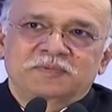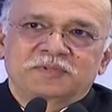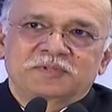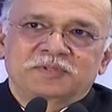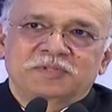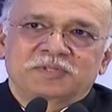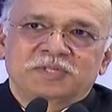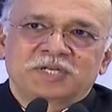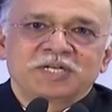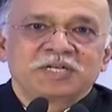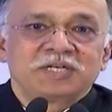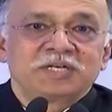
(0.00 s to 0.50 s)

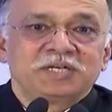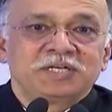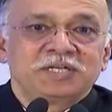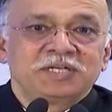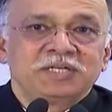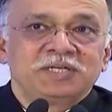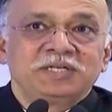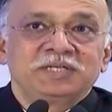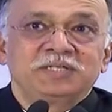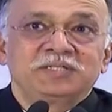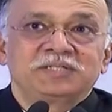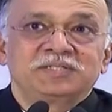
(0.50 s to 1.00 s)

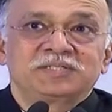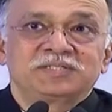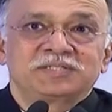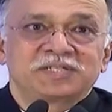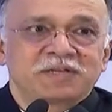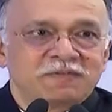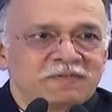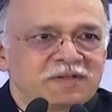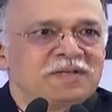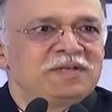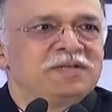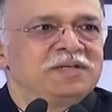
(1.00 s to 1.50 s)

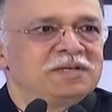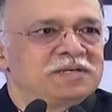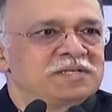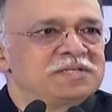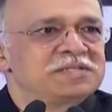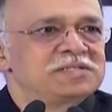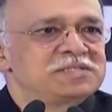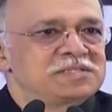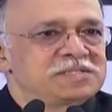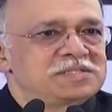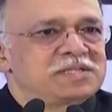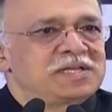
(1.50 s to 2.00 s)
37
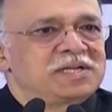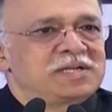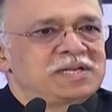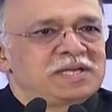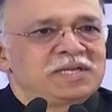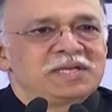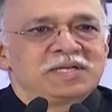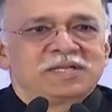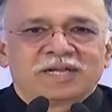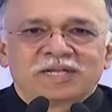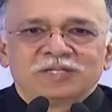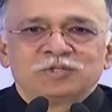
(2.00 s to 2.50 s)
years that
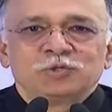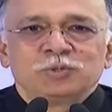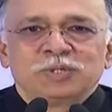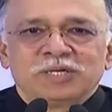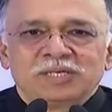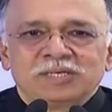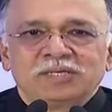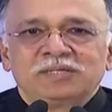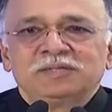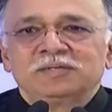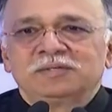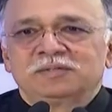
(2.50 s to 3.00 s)
I
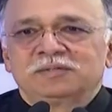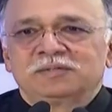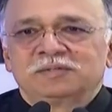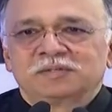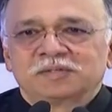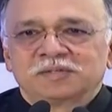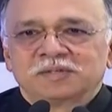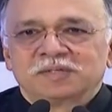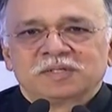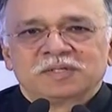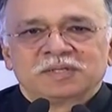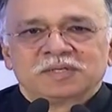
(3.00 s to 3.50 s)
graduated,
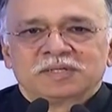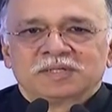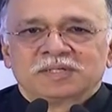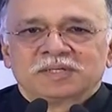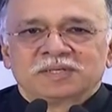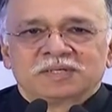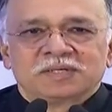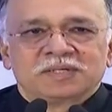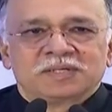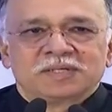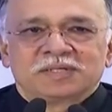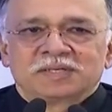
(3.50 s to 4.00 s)

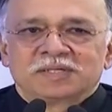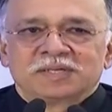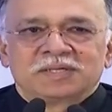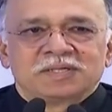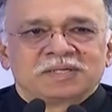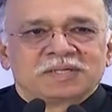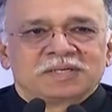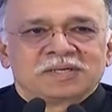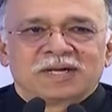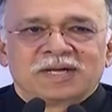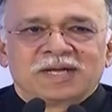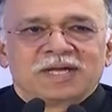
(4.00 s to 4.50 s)

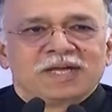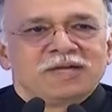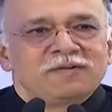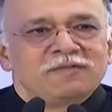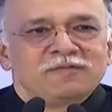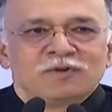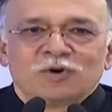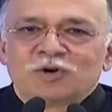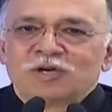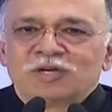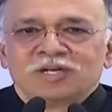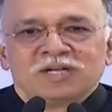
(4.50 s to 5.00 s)
I
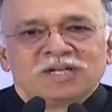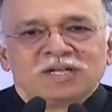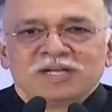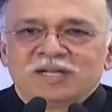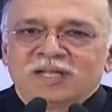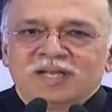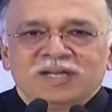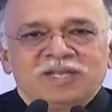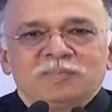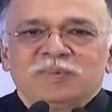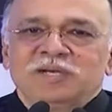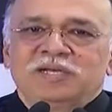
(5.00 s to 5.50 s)
have not done
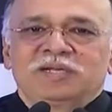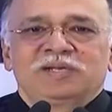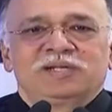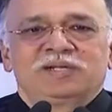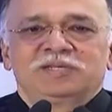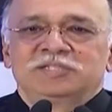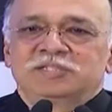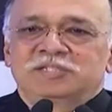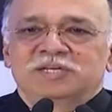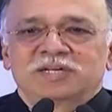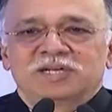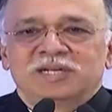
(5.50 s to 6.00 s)
any
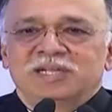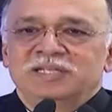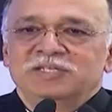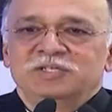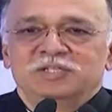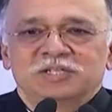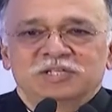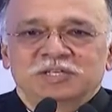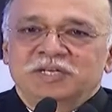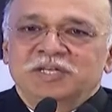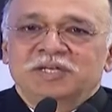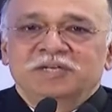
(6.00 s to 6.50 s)
metallurgical
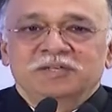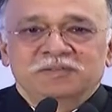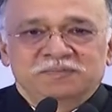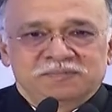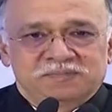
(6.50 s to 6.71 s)
engineering.